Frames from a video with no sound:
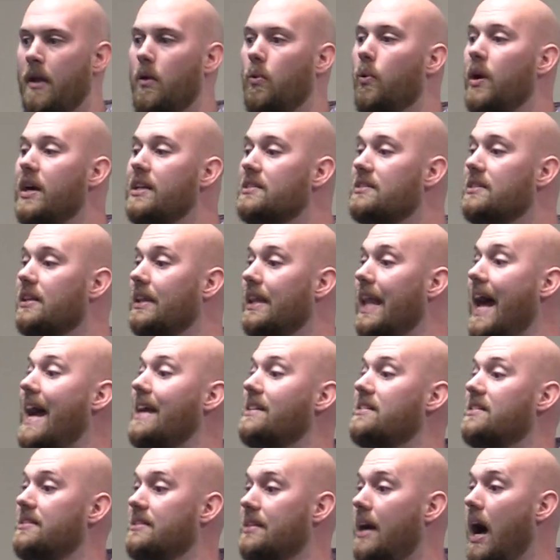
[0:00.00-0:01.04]
When's the
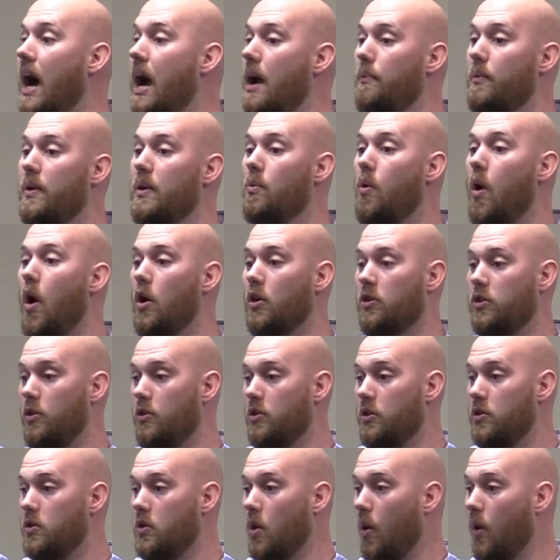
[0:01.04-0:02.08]
last time we walked
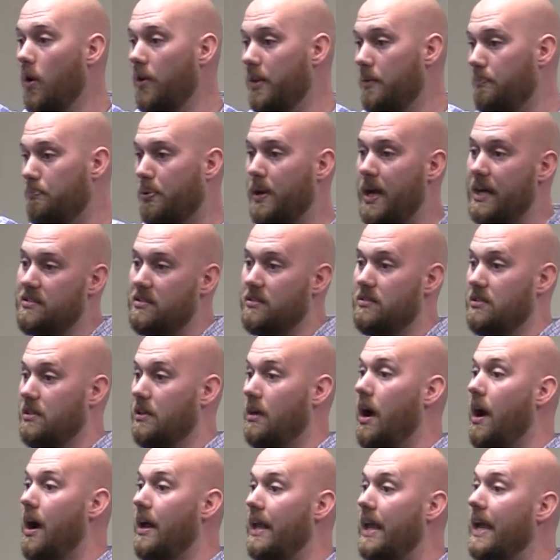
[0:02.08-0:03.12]
through the door and the presence
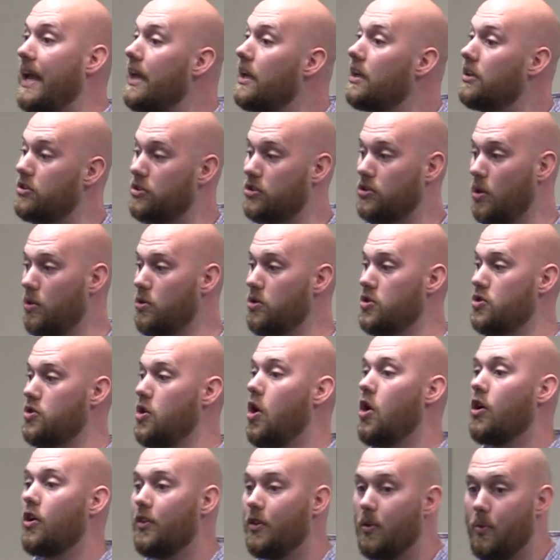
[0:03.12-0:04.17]
of God hit us so
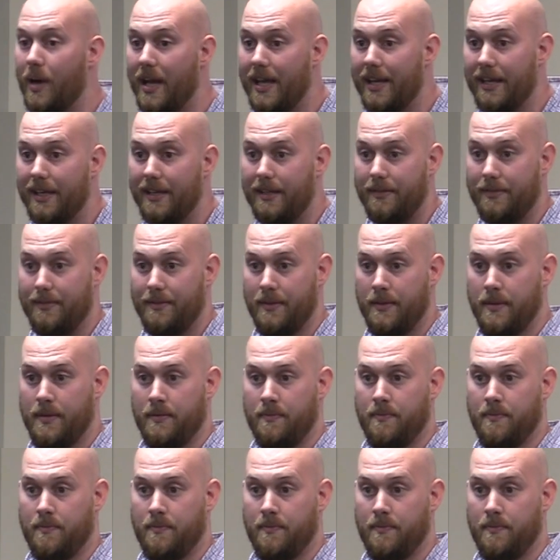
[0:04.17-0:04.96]
strong on the way in?